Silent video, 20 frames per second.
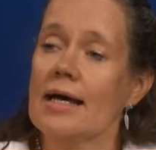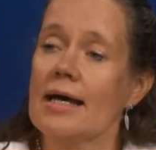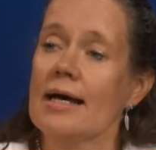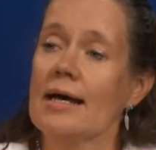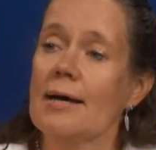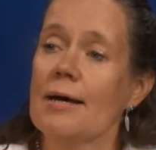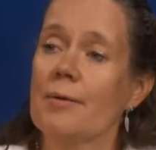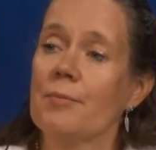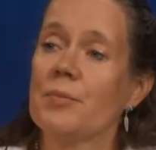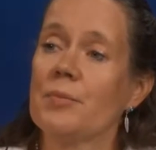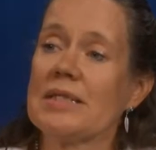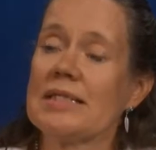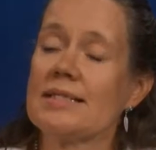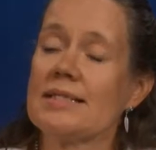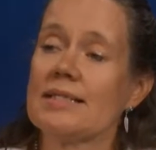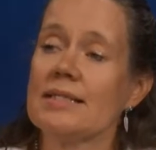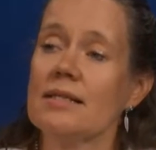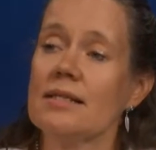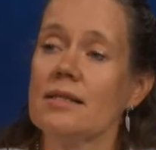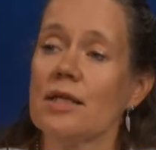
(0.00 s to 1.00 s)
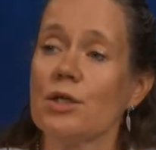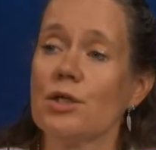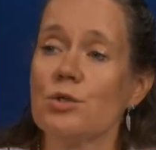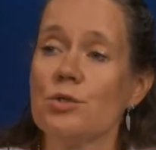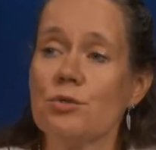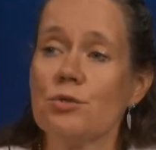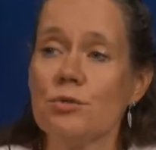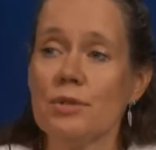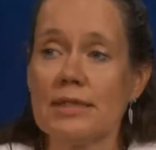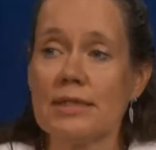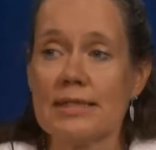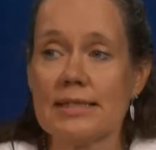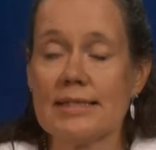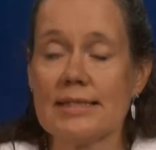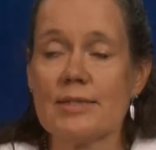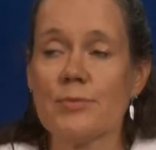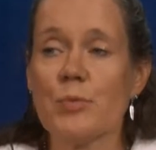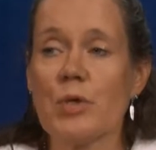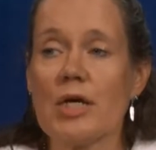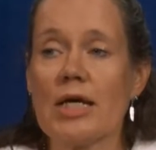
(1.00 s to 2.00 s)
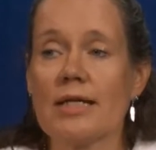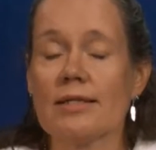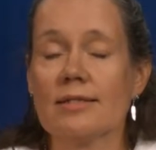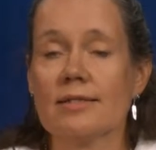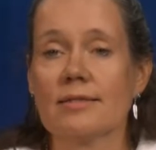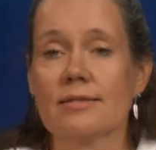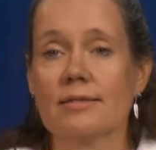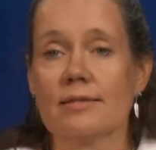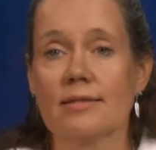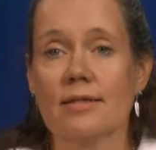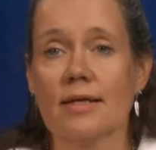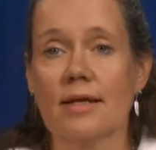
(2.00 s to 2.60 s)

But still they do anticipate